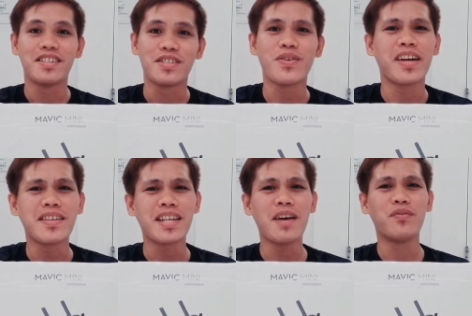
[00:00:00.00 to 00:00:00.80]
So I
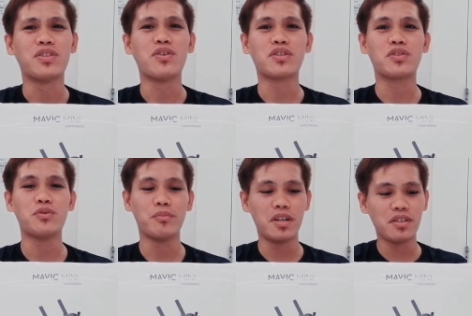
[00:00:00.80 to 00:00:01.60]
guess I have talked too
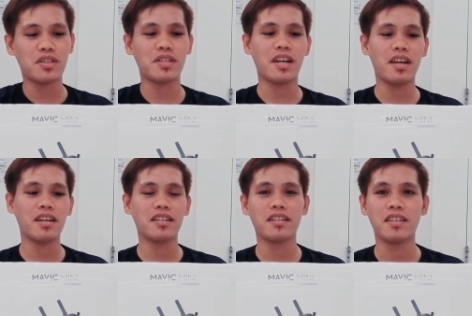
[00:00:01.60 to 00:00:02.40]
much,
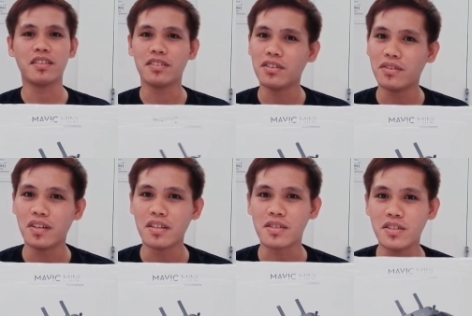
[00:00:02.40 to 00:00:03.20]
and
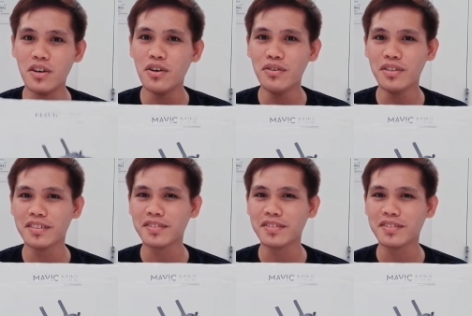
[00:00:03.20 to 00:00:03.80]
let's go.